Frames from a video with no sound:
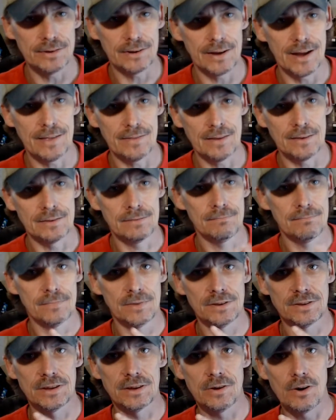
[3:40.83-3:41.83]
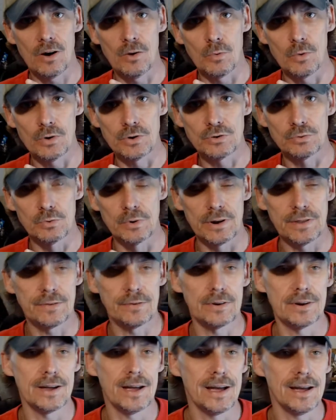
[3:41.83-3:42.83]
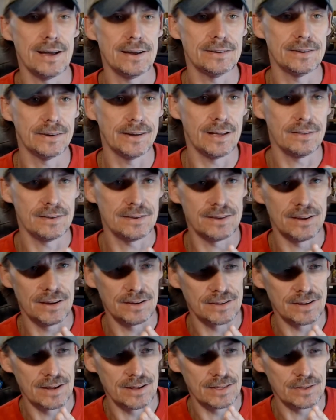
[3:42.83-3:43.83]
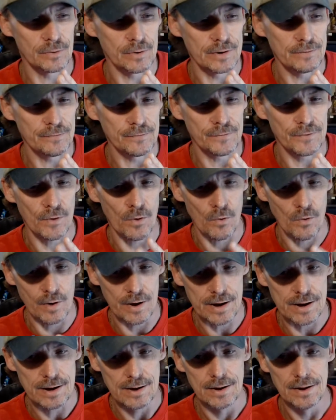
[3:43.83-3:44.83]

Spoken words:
I got the CR123As, I got the 16340,